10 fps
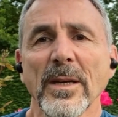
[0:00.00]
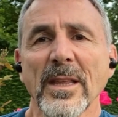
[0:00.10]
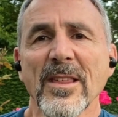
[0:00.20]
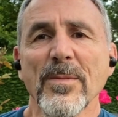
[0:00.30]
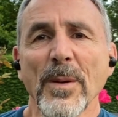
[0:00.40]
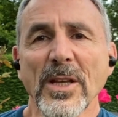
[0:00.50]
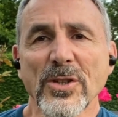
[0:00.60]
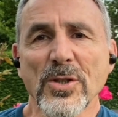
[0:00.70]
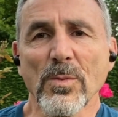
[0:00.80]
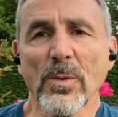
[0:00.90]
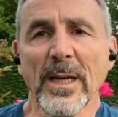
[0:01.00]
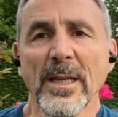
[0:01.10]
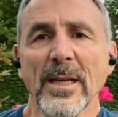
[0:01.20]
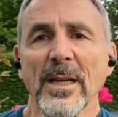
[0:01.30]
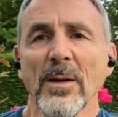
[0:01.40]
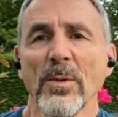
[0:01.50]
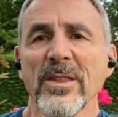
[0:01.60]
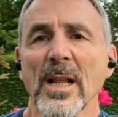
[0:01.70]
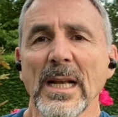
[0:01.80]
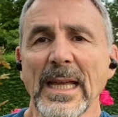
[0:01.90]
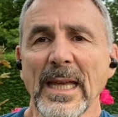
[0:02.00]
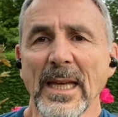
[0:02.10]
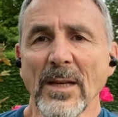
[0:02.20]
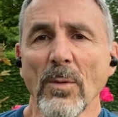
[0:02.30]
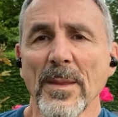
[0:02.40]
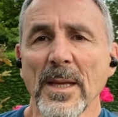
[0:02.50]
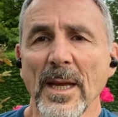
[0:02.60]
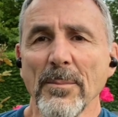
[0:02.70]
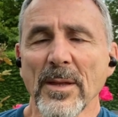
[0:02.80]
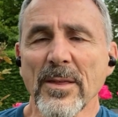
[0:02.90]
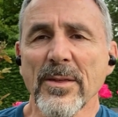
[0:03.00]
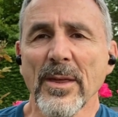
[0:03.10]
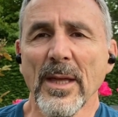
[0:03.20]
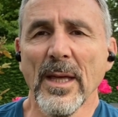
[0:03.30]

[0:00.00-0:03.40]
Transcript: but his speech when it was clear he'd won the numbers,